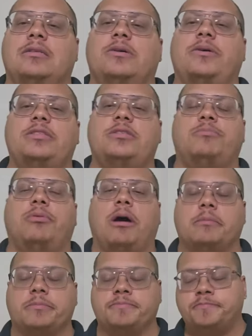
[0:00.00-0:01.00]
So here's a
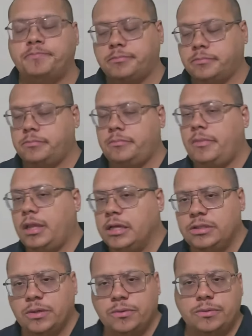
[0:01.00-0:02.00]
problem.
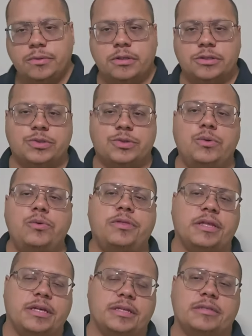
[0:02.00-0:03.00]
So the
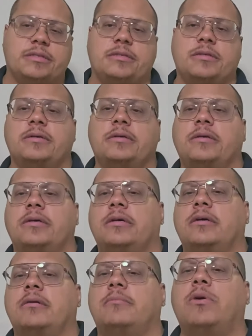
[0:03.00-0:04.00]
truth is,
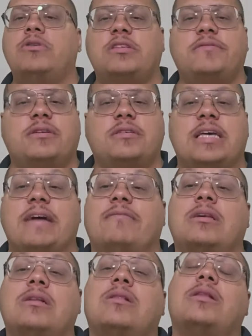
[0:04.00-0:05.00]
most of us
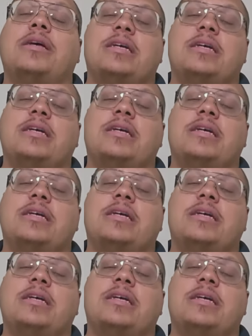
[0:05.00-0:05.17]
have little